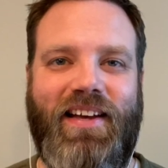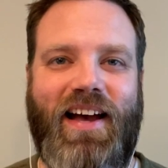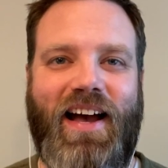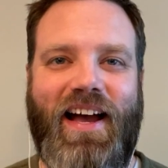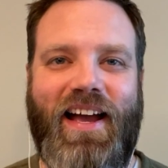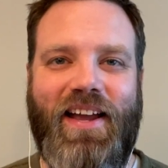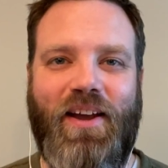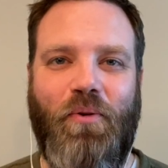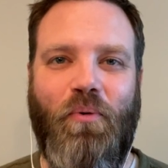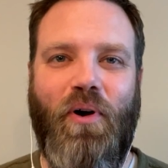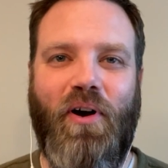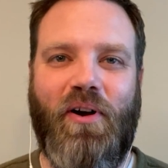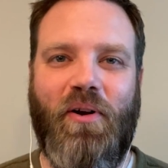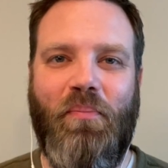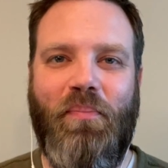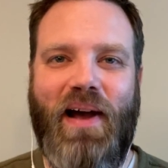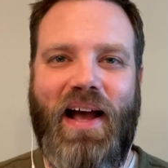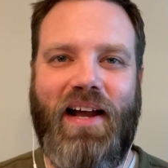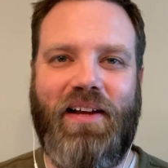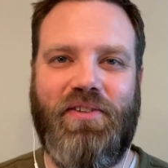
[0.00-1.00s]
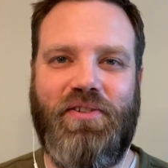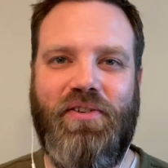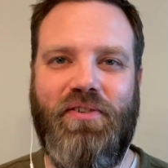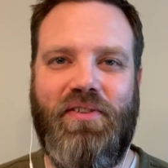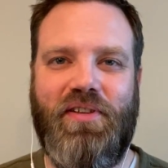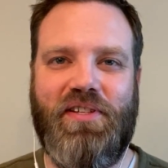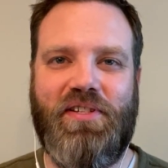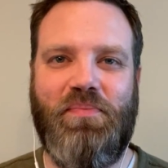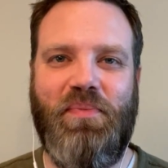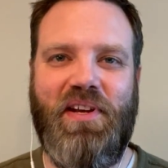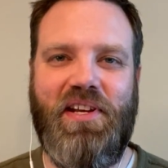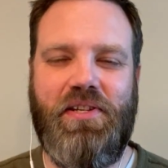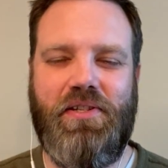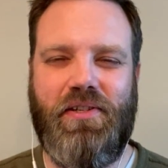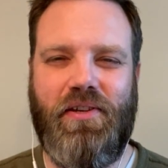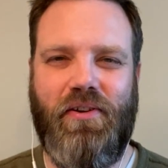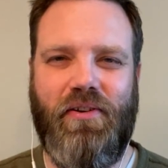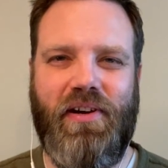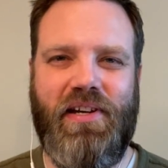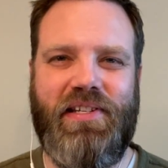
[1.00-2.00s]
Hi, welcome back to this
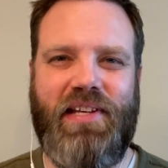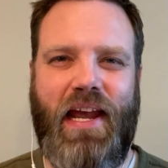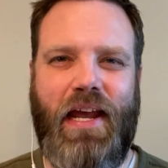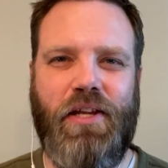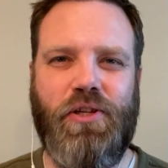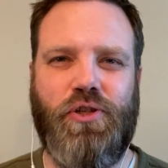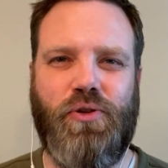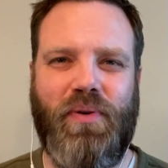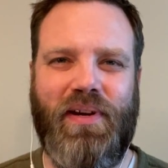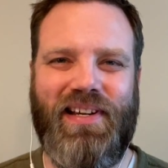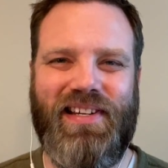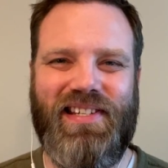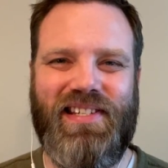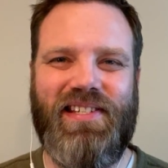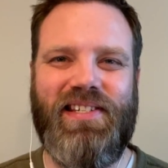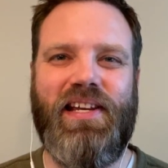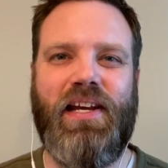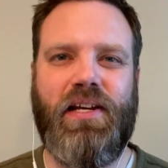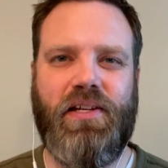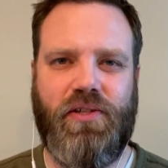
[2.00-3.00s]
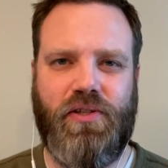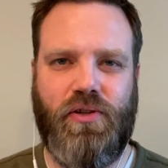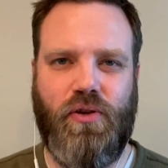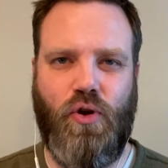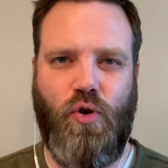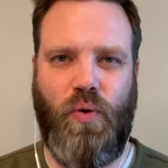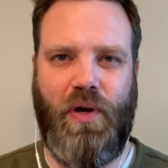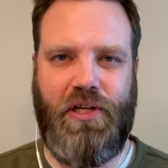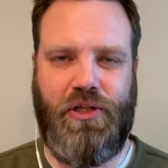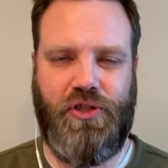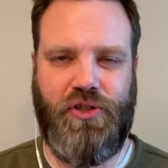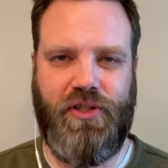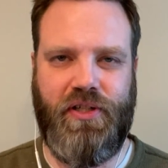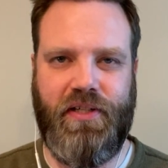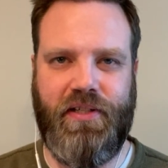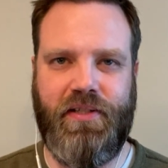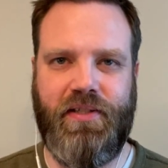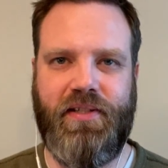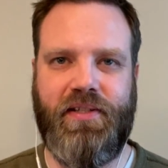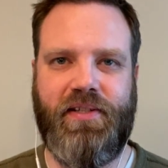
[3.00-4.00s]
mini-series answering 6
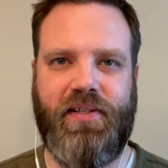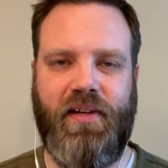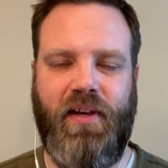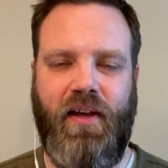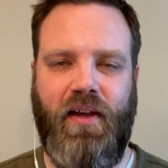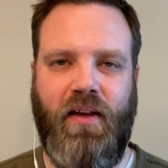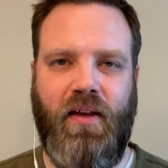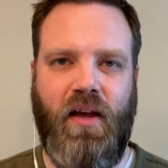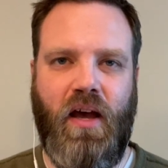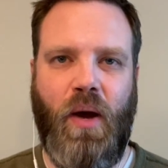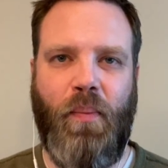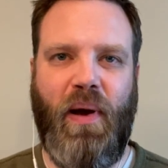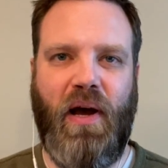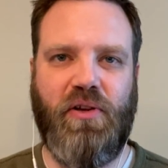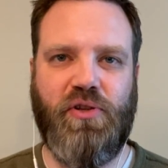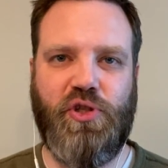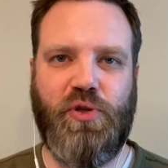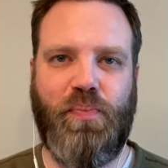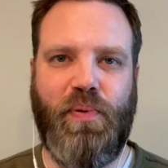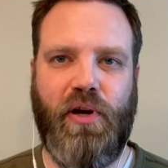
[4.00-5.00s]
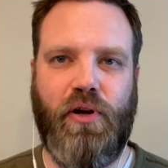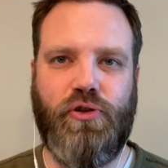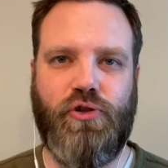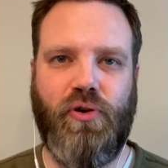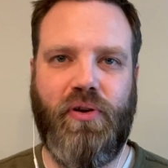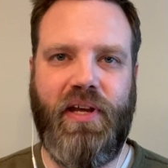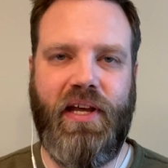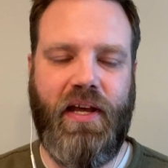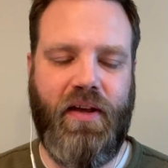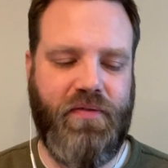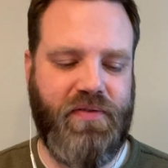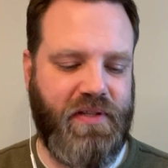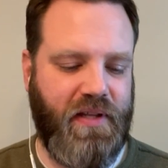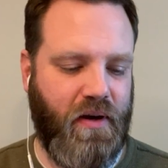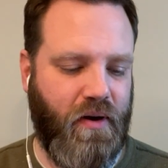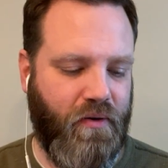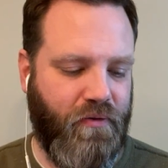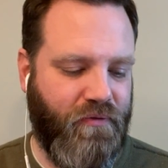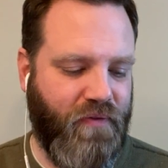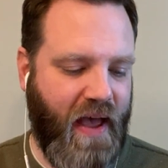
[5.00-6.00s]
questions about spiritual gifts
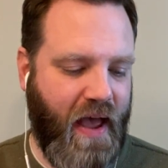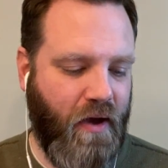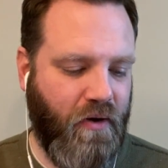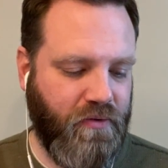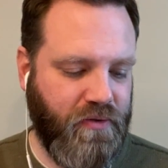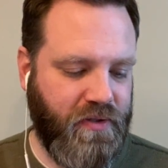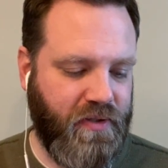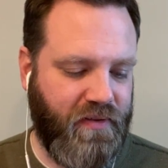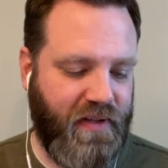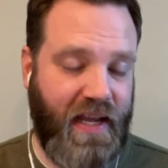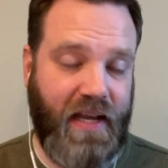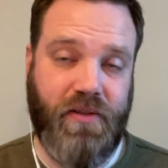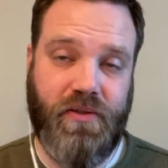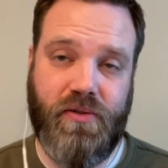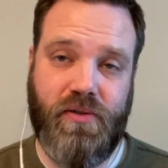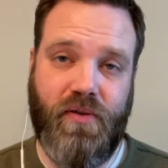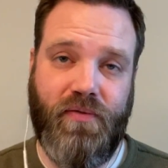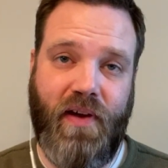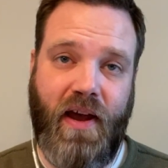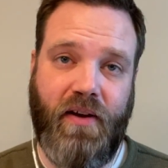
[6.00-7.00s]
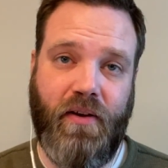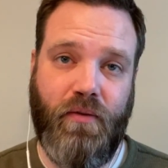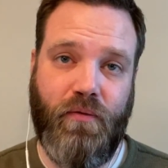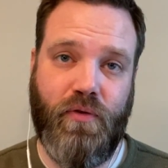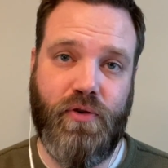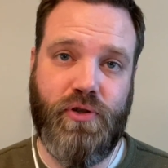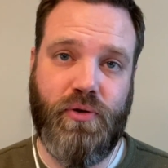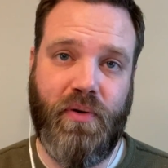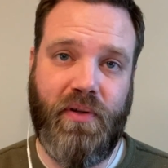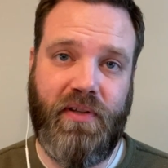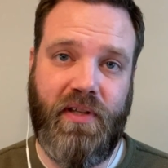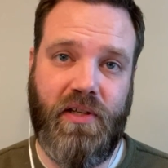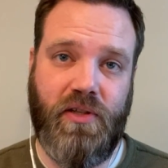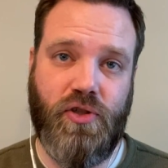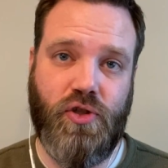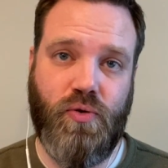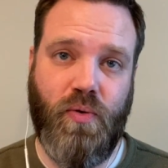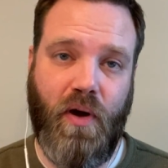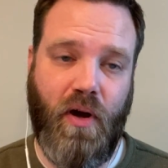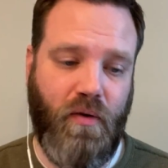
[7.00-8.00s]
that are found, the answers are found in 1
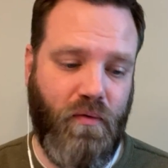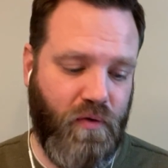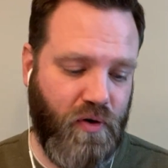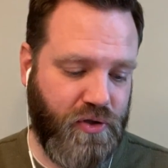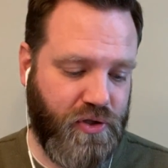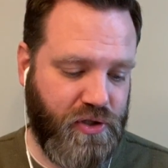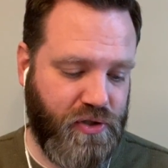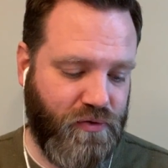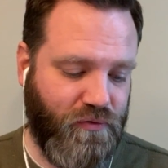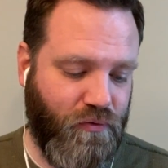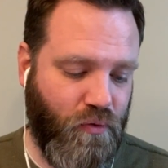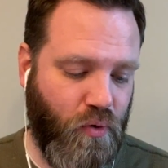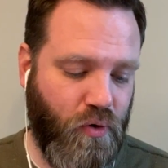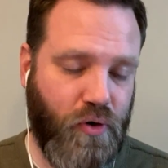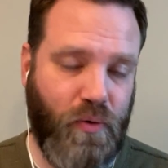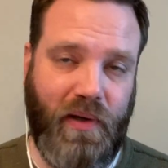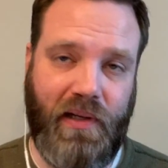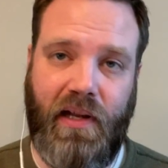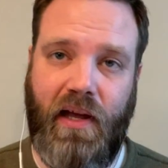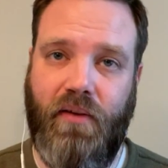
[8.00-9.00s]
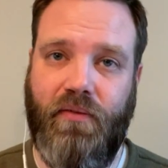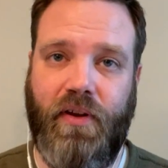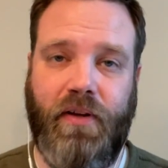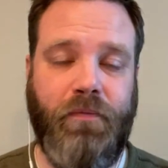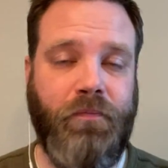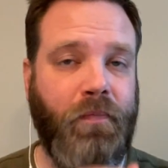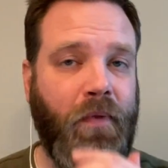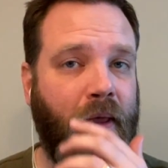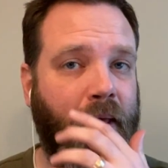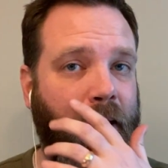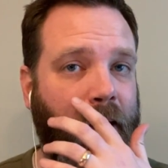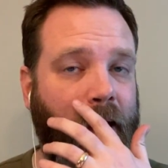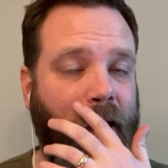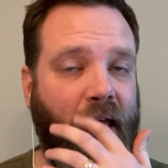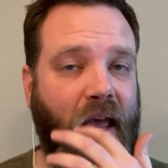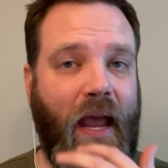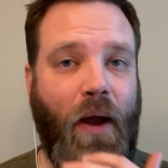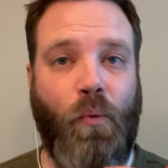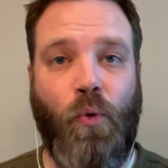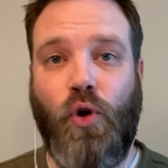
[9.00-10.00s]
Corinthians 12 verses 4 to 11.
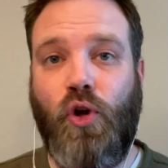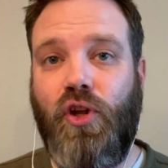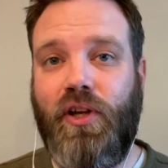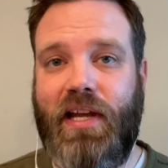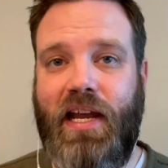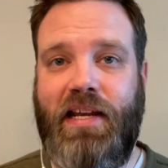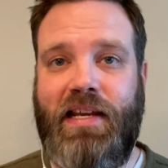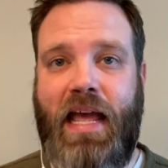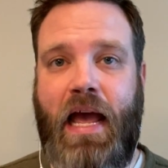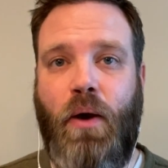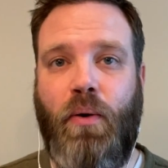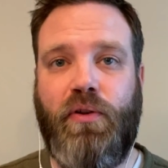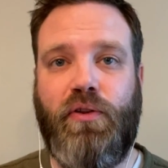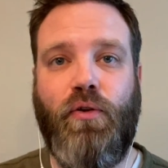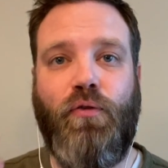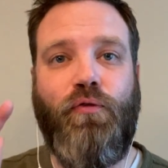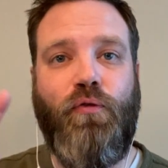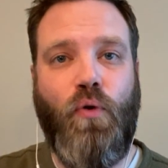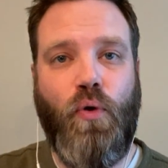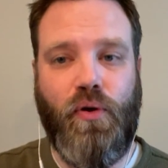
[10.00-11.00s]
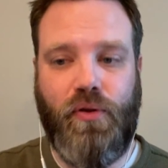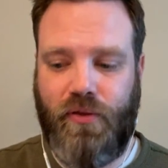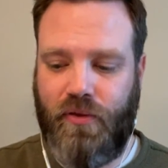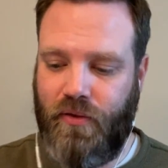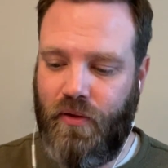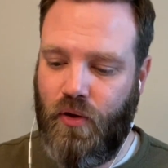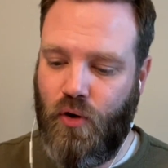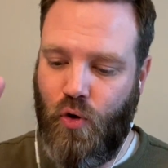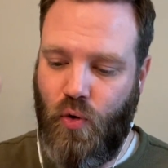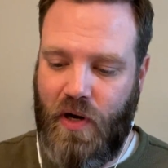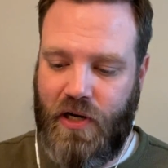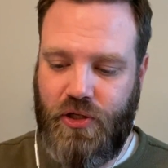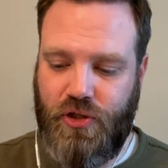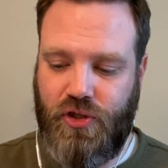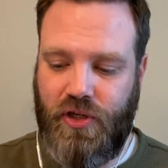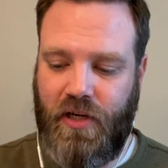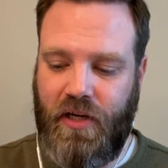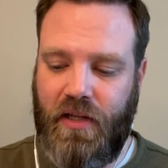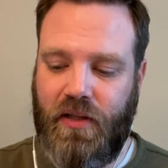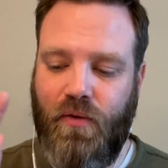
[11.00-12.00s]
And we're looking now at the fourth
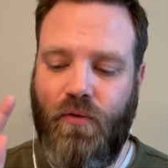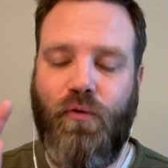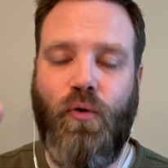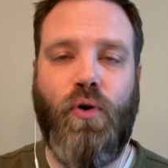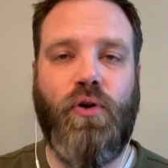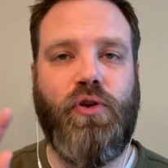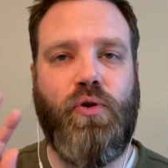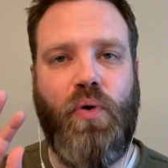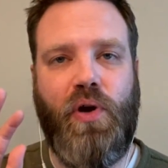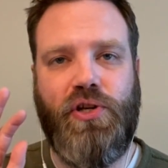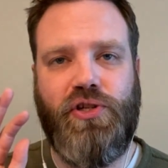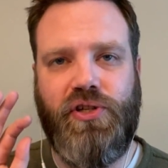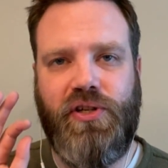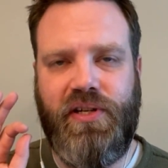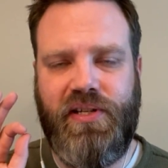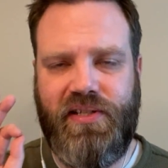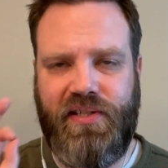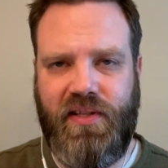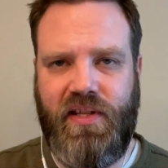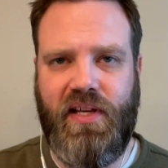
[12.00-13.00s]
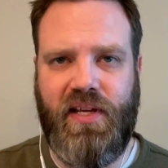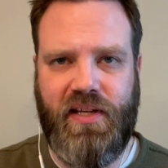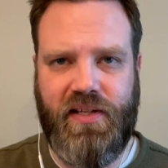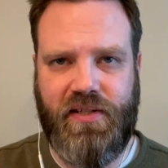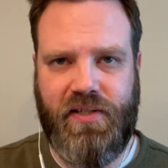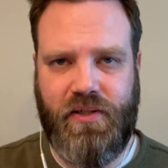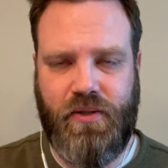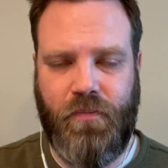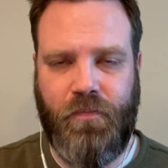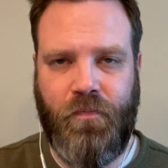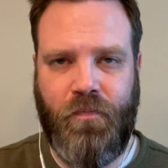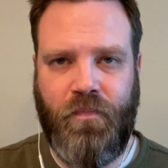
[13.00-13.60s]
question. And the fourth question is this: